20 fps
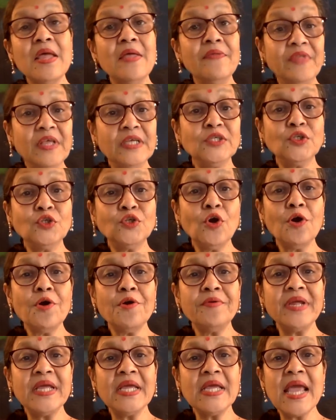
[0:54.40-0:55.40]
The
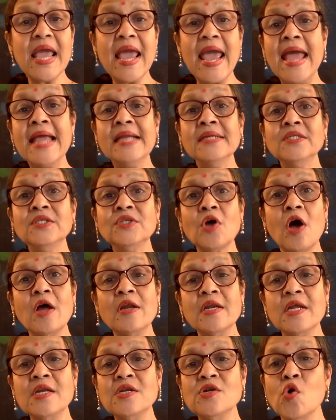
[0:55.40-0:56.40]
story ends
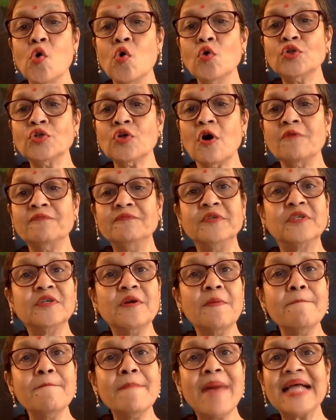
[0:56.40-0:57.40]
on a note of
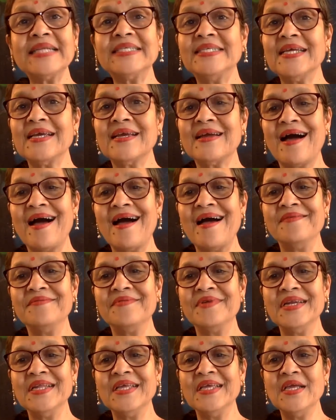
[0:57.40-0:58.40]
dramatic
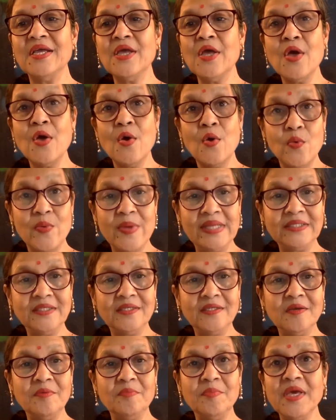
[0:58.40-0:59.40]
irony when
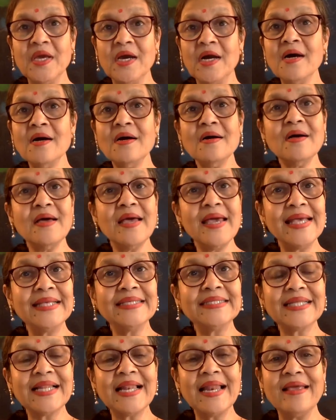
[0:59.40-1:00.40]
Sibia
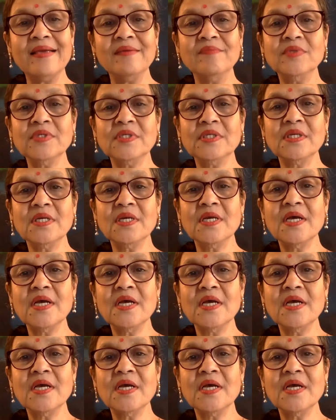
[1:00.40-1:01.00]
exclaims,